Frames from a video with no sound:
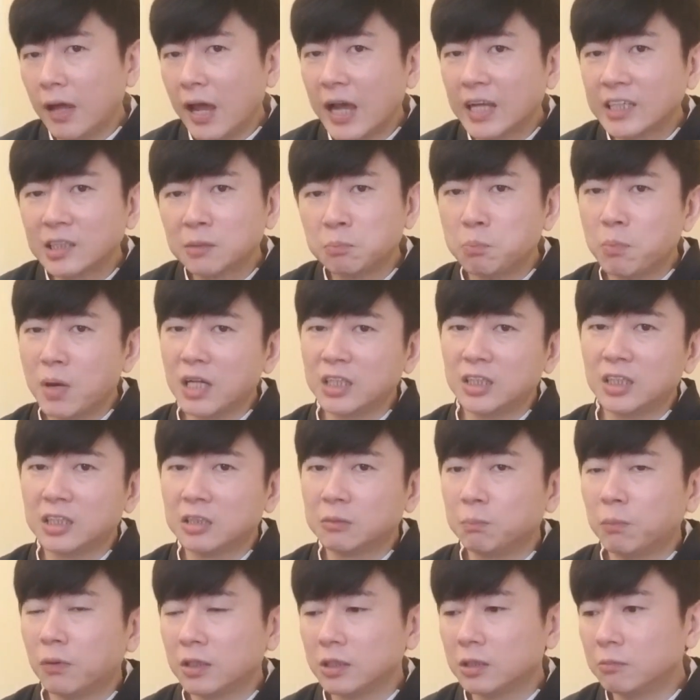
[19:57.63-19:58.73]
as much as
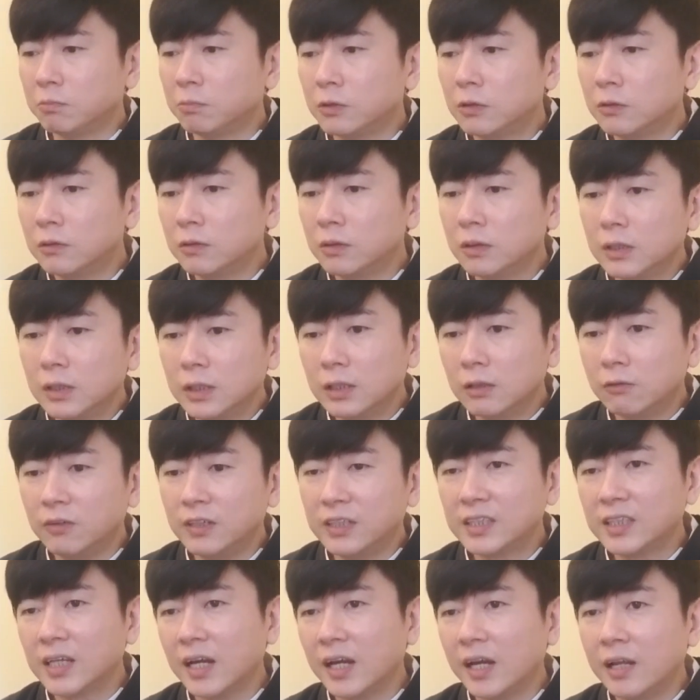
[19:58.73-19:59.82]
possible
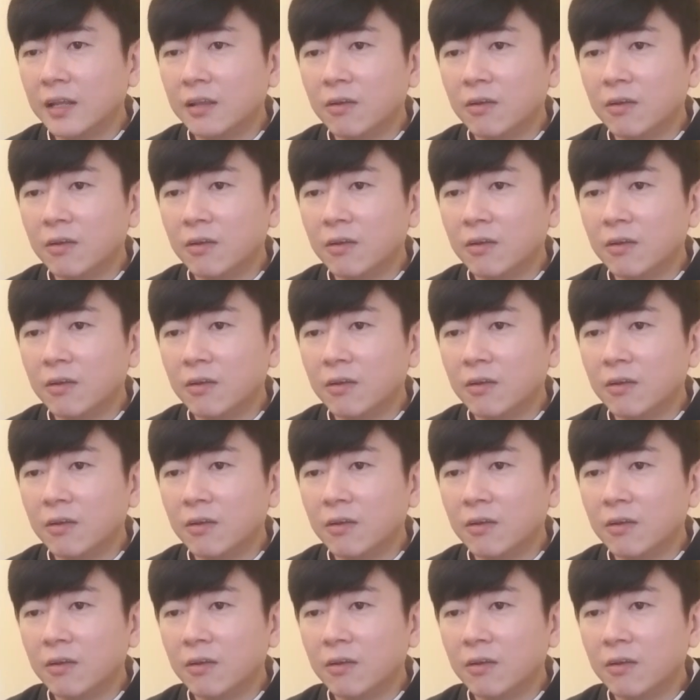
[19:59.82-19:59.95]
reside in